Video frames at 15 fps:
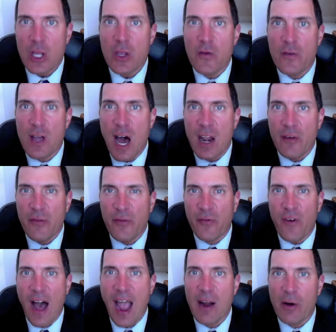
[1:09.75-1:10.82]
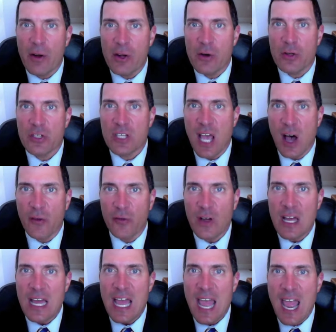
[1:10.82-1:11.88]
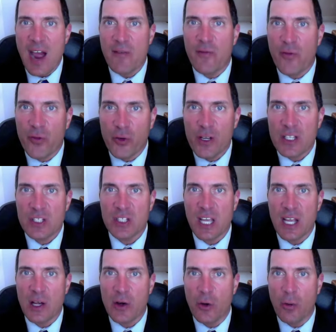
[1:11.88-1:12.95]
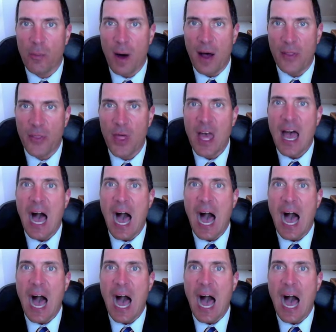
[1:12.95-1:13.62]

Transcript: you've got to fire yourself every single month.